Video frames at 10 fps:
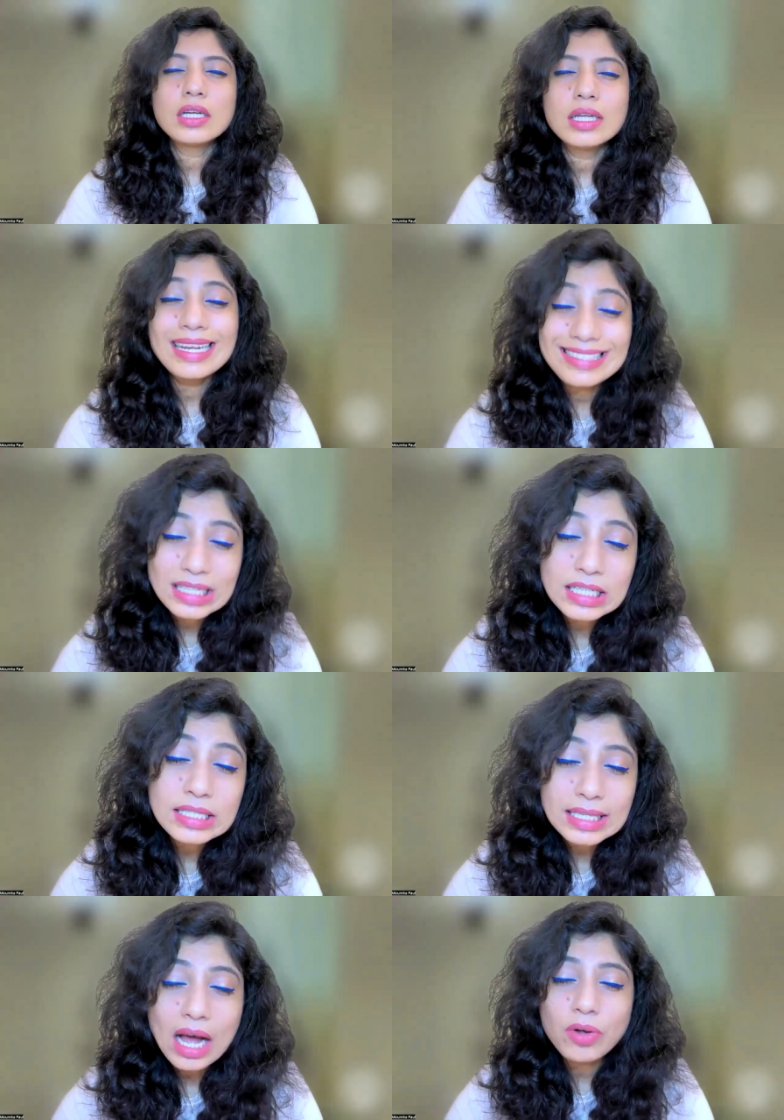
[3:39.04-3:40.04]
it
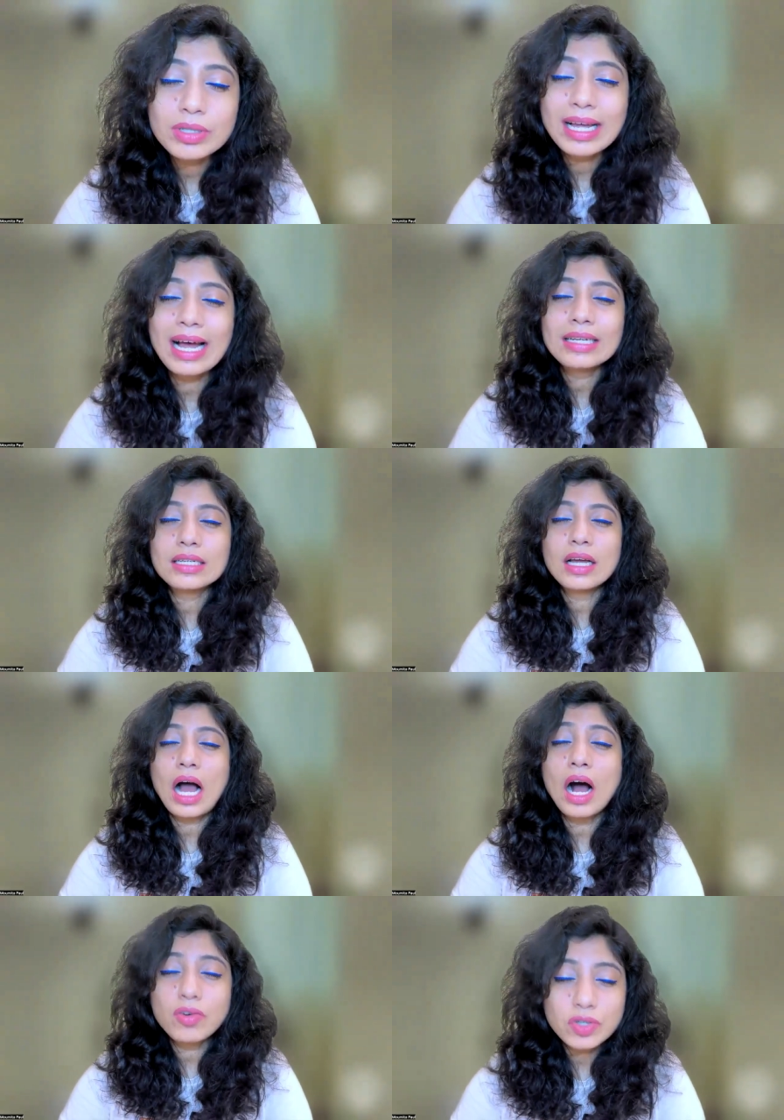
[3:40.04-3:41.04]
turns out that
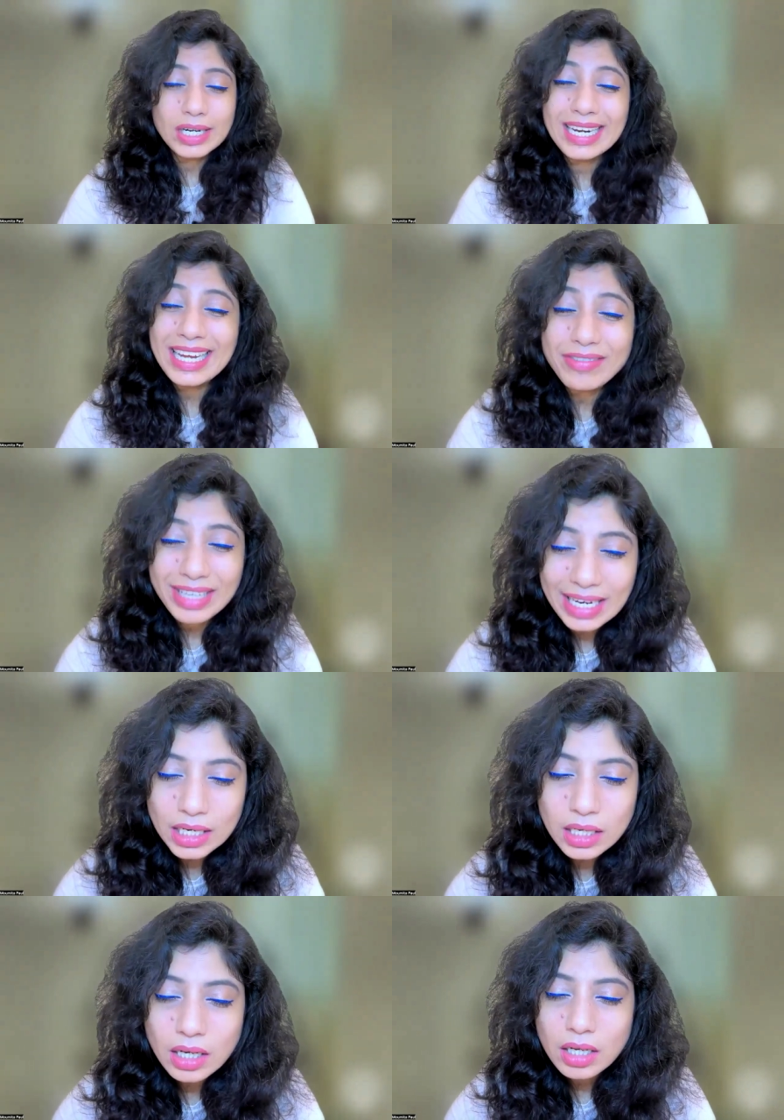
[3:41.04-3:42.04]
our
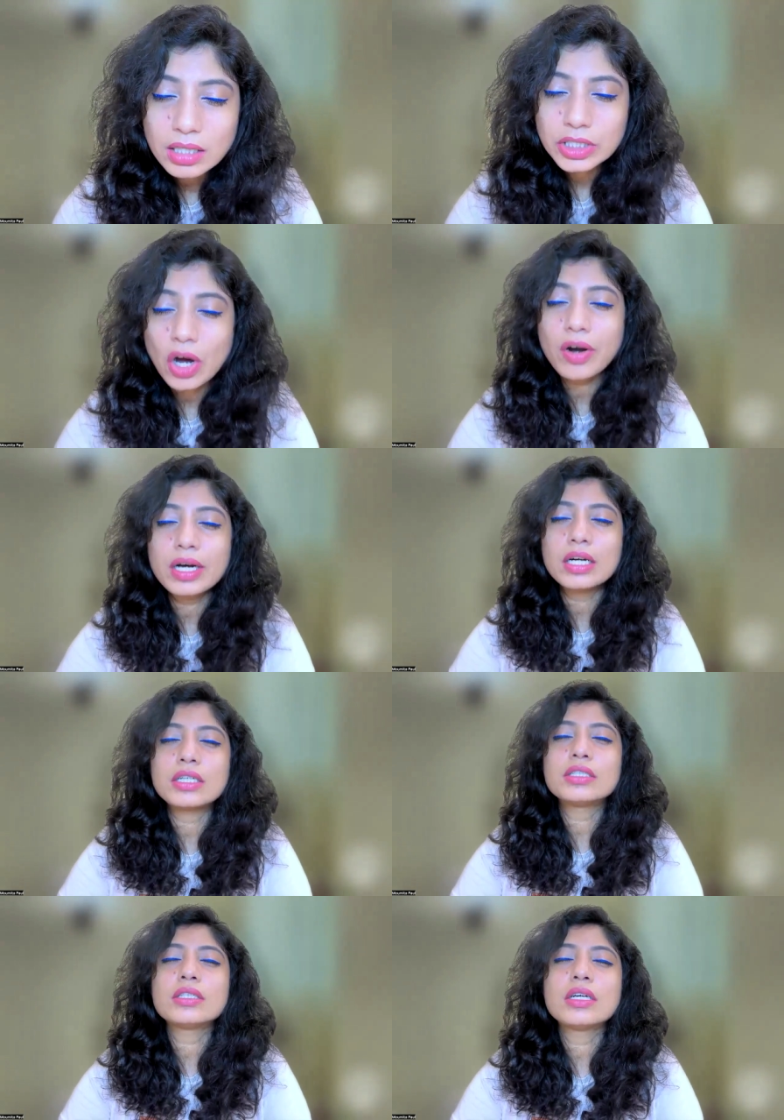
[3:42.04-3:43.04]
leaving your
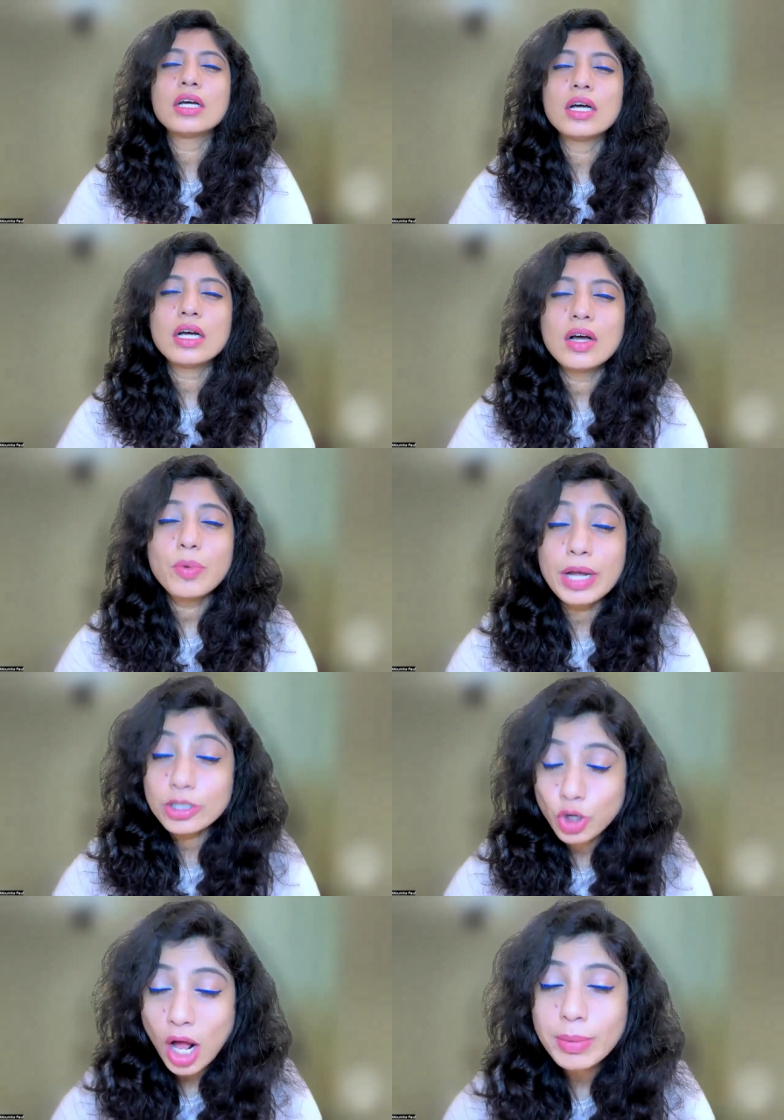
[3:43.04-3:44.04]
Earth were
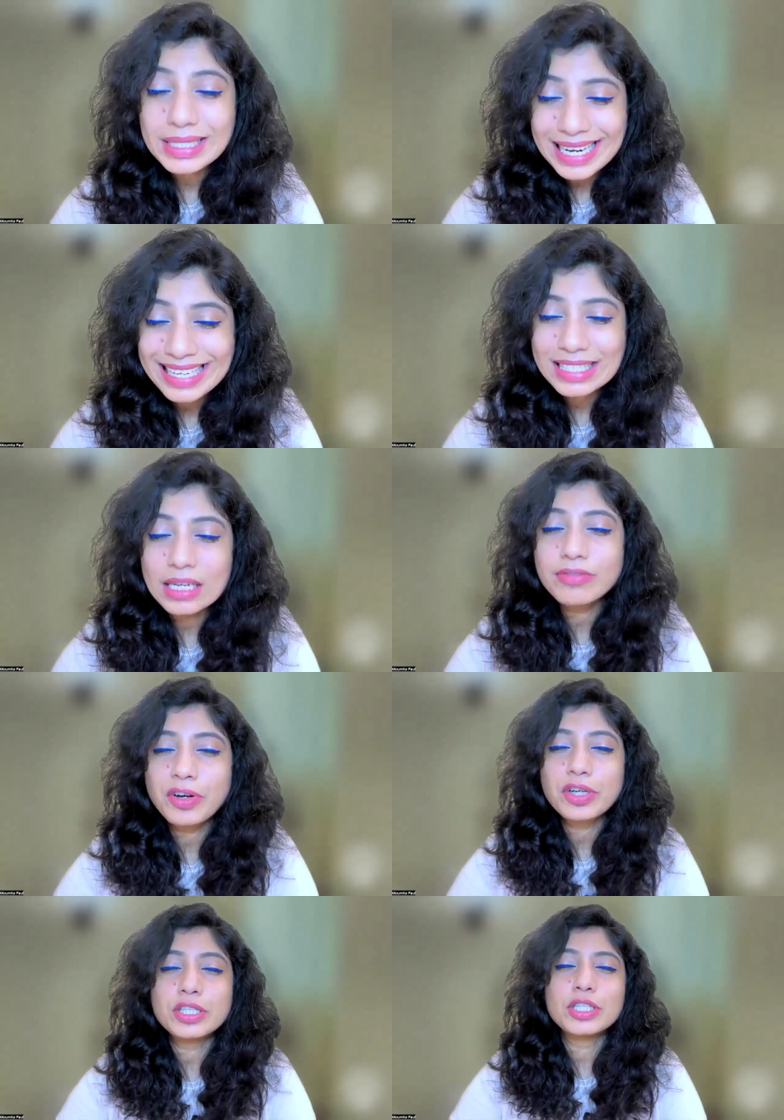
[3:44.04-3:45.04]
traumatizing
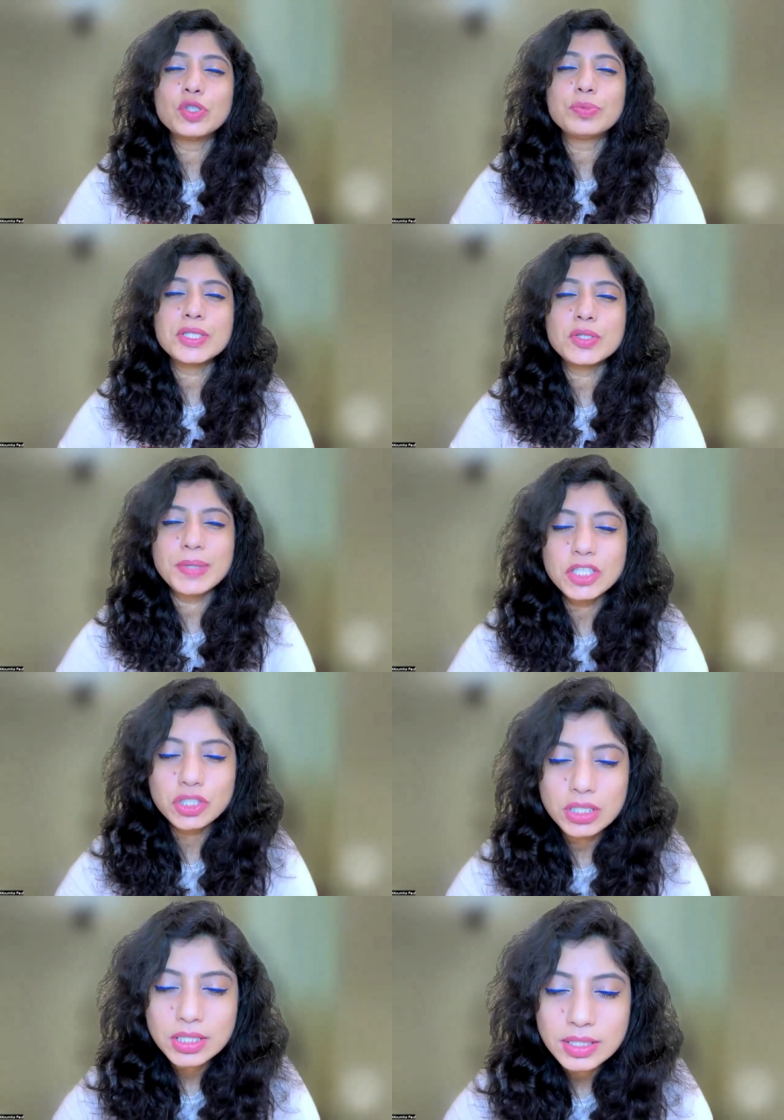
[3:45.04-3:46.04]
for the human
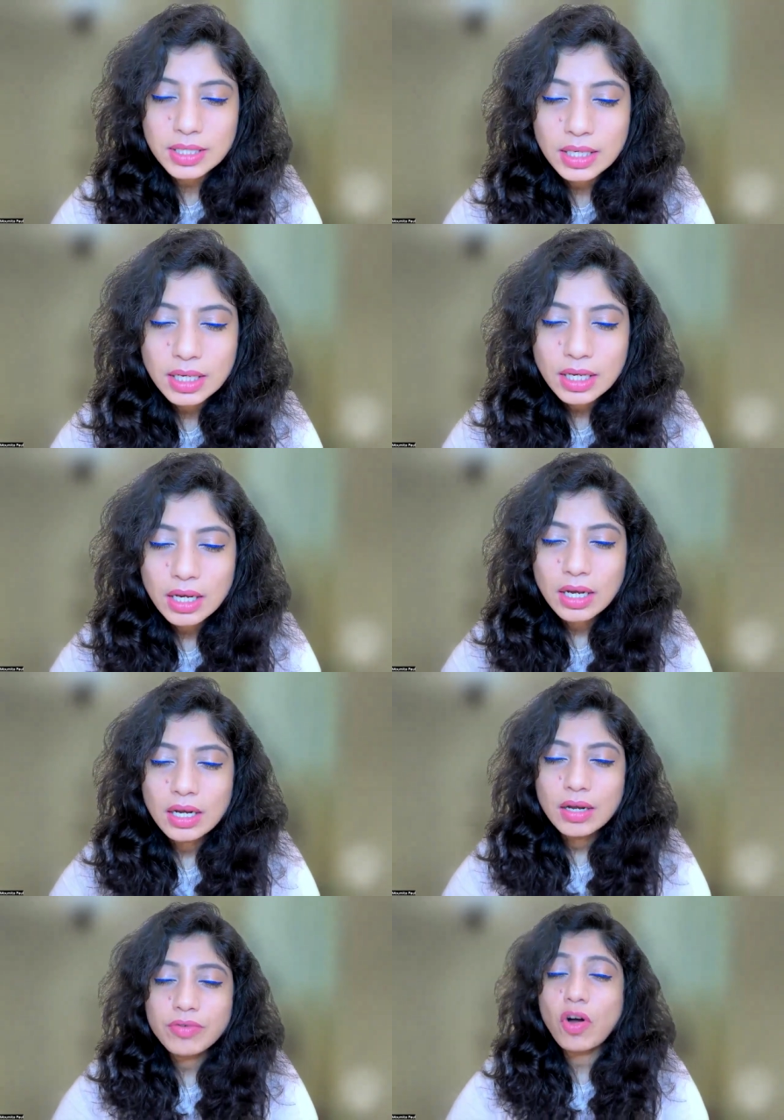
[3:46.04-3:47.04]
species,
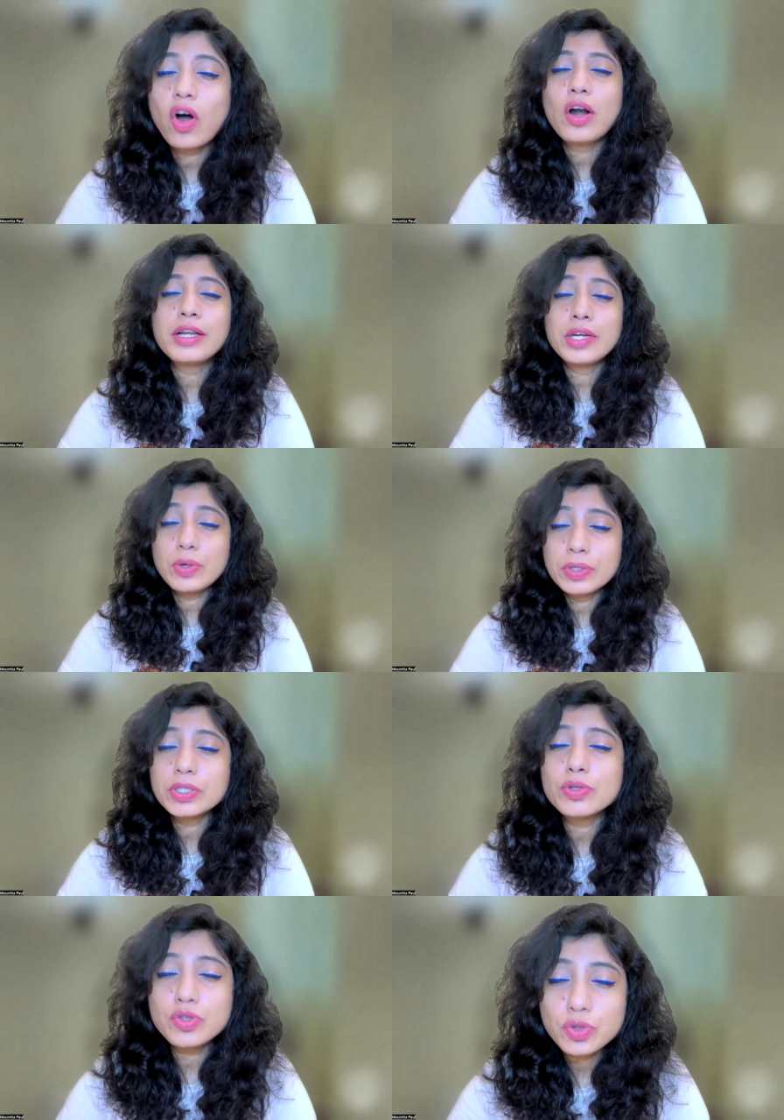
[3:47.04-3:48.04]
for you
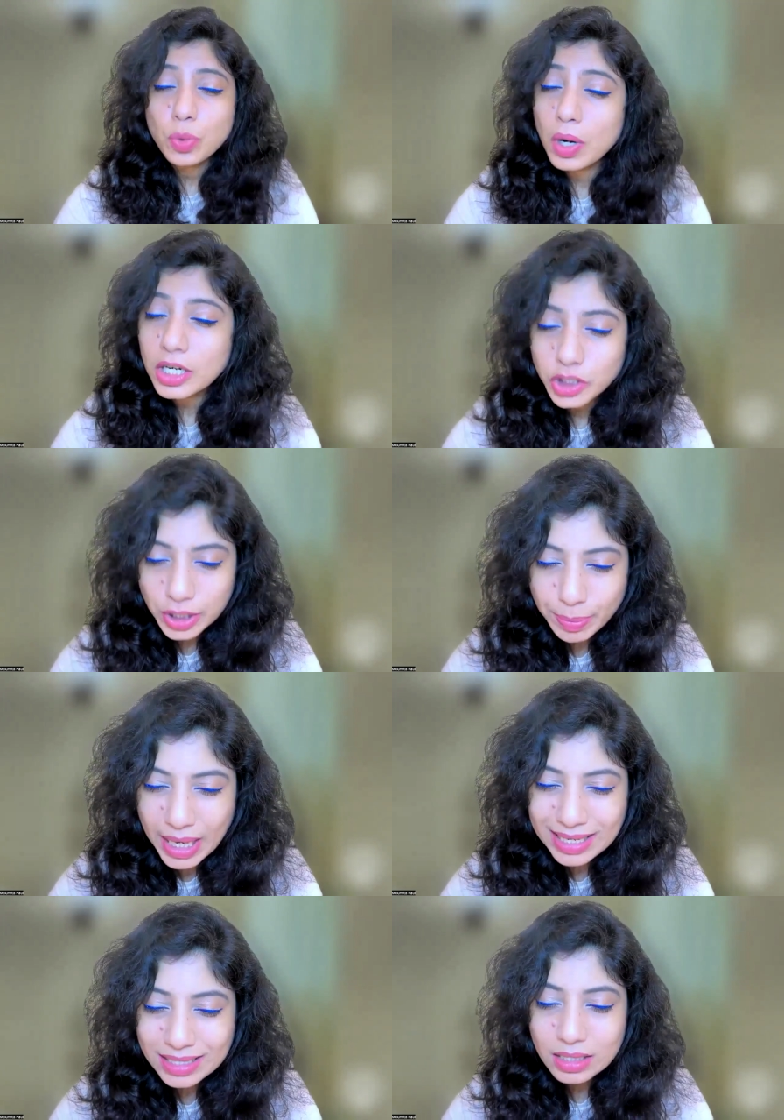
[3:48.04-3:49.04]
used to worship
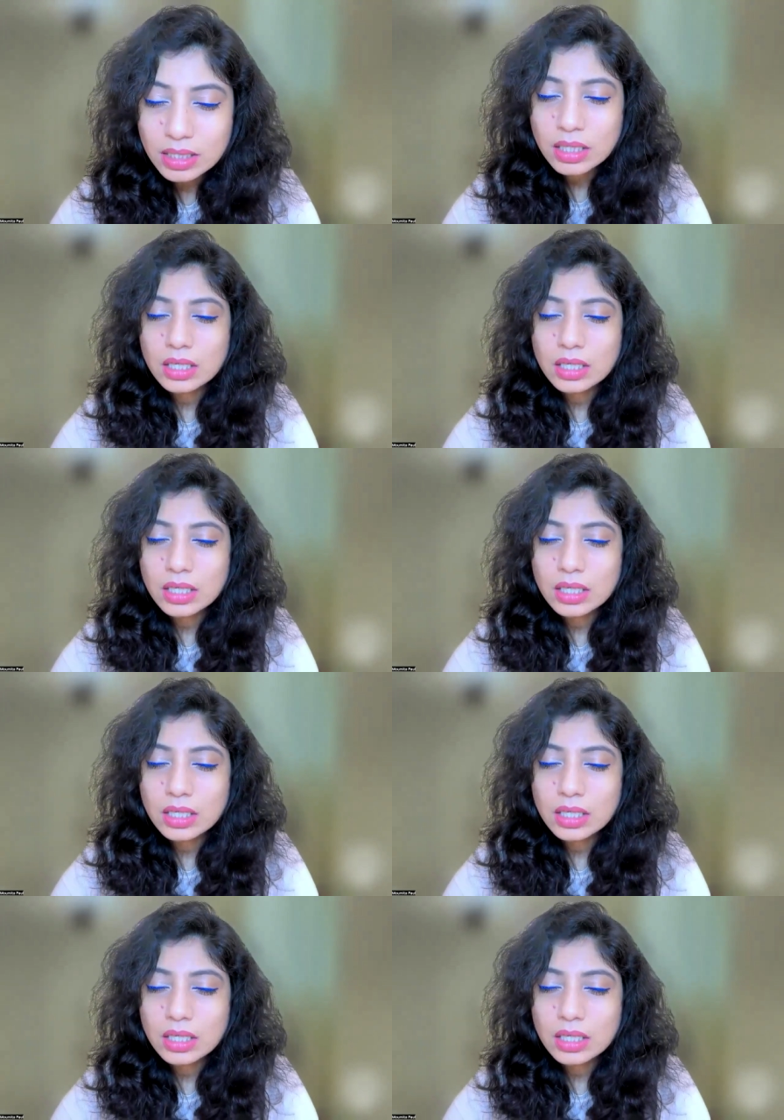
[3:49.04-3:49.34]
us,